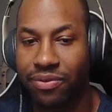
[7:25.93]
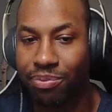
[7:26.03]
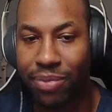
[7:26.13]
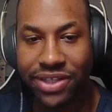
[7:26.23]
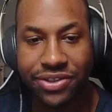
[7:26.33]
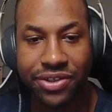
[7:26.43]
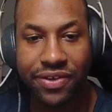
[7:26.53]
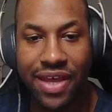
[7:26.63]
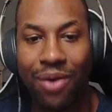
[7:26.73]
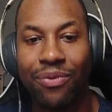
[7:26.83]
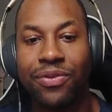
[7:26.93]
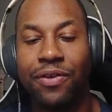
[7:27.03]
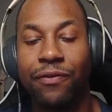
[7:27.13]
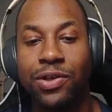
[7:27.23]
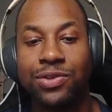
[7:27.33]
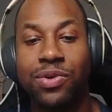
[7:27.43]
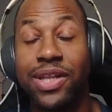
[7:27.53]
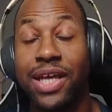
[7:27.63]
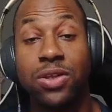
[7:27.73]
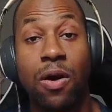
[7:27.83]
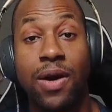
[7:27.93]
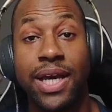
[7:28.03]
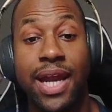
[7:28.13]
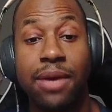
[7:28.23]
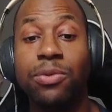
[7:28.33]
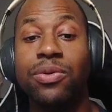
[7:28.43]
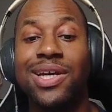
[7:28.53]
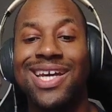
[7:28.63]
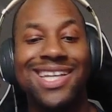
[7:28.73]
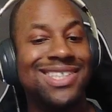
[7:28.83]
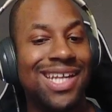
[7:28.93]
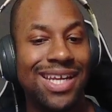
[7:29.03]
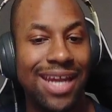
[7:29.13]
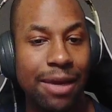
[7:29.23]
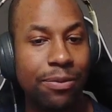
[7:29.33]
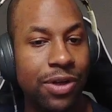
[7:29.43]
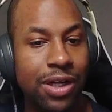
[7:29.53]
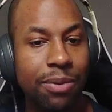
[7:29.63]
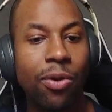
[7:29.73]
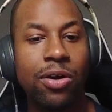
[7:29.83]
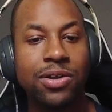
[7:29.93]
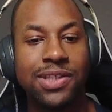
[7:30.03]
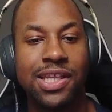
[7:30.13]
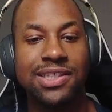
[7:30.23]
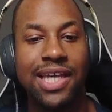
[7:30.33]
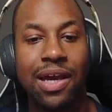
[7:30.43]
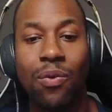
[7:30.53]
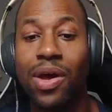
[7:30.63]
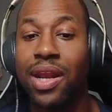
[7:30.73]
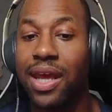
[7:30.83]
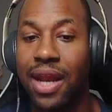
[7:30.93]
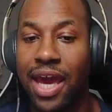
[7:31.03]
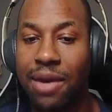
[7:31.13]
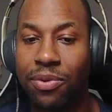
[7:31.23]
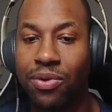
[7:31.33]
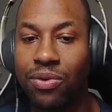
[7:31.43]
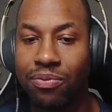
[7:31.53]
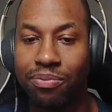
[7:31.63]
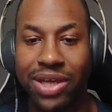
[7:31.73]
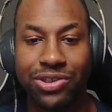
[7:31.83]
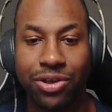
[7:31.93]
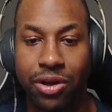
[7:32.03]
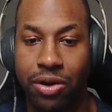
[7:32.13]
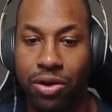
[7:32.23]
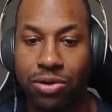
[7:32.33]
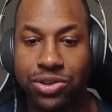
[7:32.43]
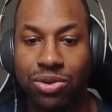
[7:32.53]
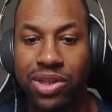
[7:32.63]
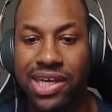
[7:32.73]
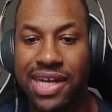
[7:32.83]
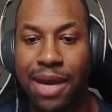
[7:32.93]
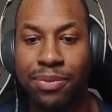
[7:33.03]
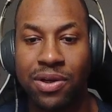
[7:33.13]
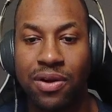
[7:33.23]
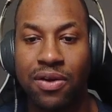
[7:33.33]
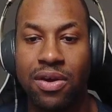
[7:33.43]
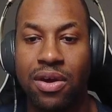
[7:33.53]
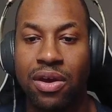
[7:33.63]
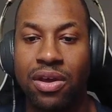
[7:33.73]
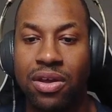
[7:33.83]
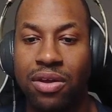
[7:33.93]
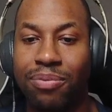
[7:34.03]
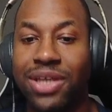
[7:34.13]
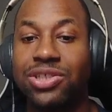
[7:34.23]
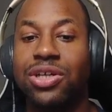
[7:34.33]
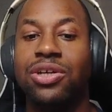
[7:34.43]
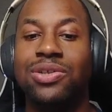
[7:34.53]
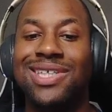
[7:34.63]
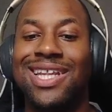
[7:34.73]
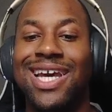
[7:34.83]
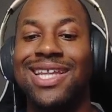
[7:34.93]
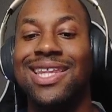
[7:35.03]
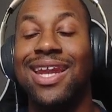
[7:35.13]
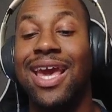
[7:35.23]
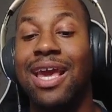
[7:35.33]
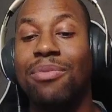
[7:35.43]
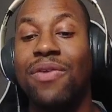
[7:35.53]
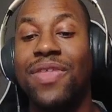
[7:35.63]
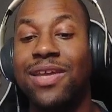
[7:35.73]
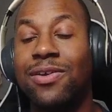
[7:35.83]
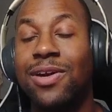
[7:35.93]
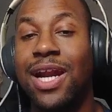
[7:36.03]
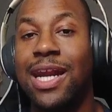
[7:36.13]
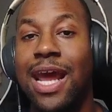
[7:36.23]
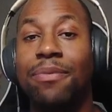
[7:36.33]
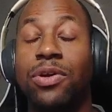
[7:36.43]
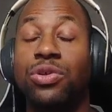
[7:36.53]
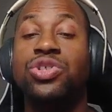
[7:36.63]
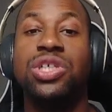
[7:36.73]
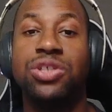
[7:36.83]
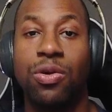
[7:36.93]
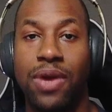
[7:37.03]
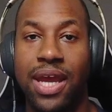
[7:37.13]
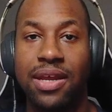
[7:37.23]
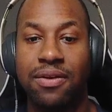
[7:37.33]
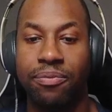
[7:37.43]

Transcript: make sure that the first one that's already enabled isn't enabled anymore. Go to the second one, enable, make sure you're on the host only adapter. Make sure you select the name of the Ethernet adapter you just created.